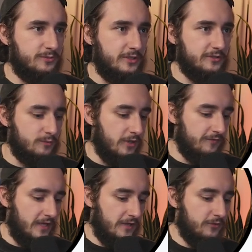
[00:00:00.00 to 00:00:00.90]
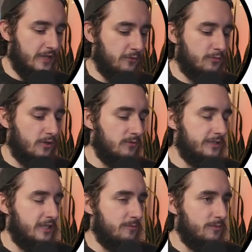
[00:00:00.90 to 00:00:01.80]
be a smart value. That would probably
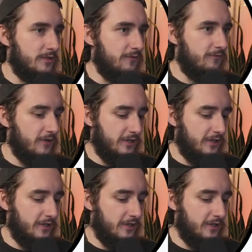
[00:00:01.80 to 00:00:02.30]
keep it very